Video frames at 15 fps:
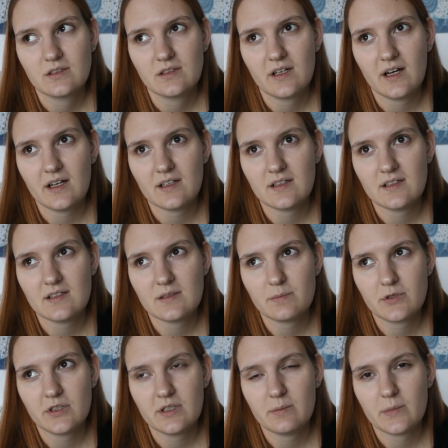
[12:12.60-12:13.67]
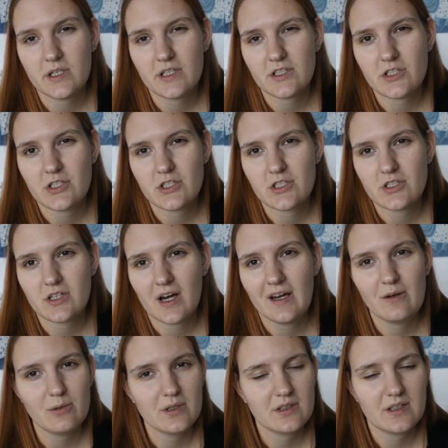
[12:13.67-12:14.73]
that is pretty much.
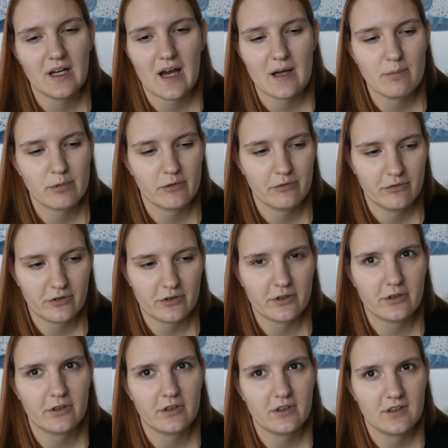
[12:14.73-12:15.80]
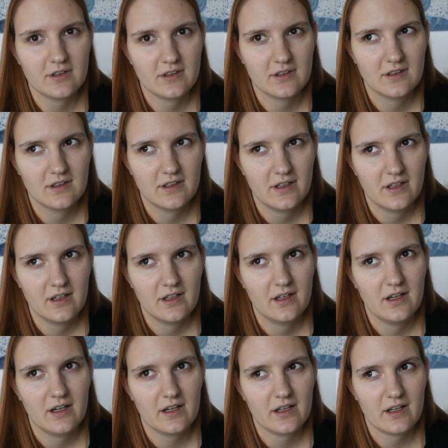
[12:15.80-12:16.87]
I prefer
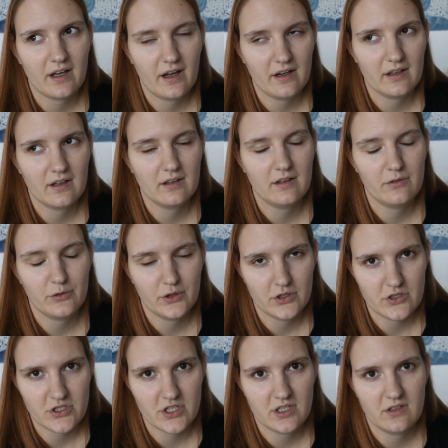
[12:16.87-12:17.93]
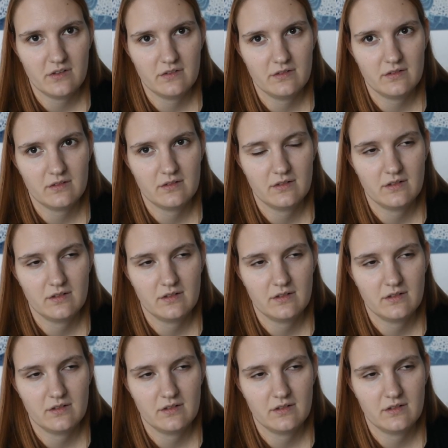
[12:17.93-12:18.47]
getting an infusion